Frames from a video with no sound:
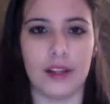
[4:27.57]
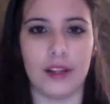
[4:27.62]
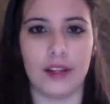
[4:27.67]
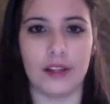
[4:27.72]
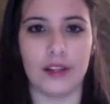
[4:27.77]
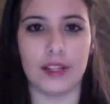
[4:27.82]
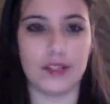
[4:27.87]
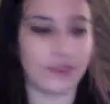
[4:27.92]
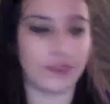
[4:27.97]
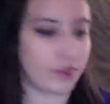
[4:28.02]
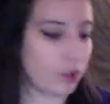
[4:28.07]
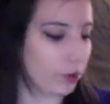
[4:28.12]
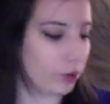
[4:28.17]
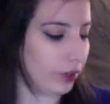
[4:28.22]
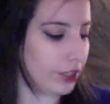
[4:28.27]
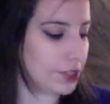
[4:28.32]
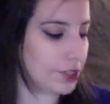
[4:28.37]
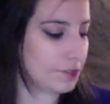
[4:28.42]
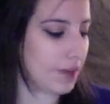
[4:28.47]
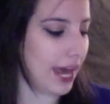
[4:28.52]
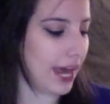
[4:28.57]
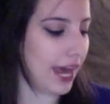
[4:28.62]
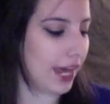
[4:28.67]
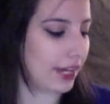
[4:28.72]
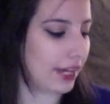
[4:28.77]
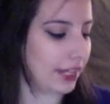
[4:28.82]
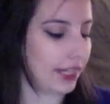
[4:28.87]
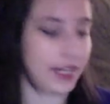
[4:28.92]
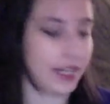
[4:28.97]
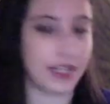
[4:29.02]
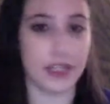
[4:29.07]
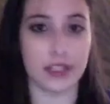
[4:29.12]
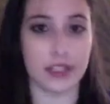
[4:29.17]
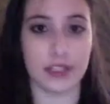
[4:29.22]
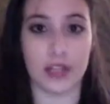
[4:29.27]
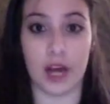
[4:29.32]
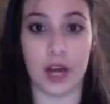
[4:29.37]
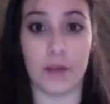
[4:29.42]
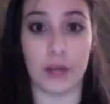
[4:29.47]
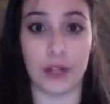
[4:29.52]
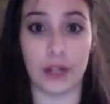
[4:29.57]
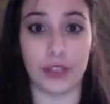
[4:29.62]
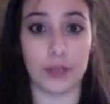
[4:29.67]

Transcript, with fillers: this orange bag is not my only